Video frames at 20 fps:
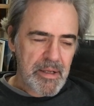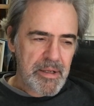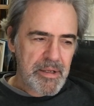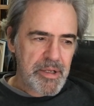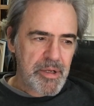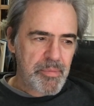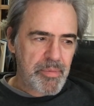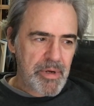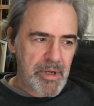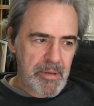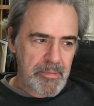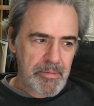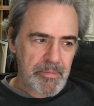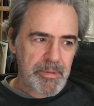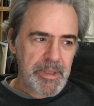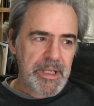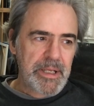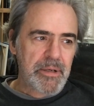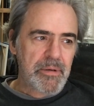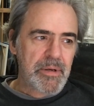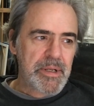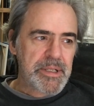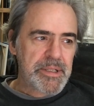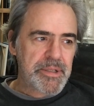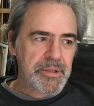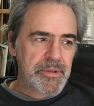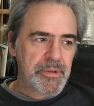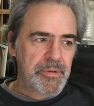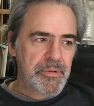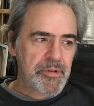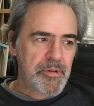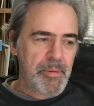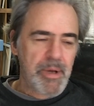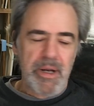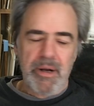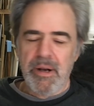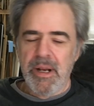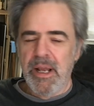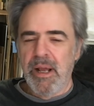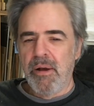You're probably going to, no
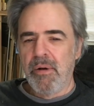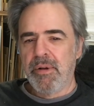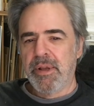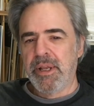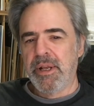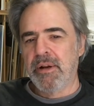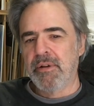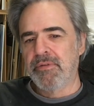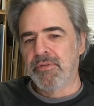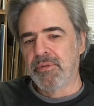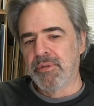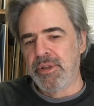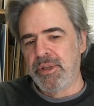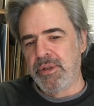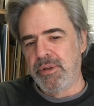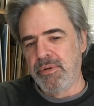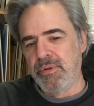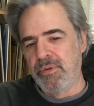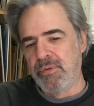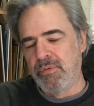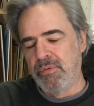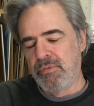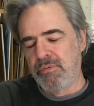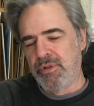matter how carefully you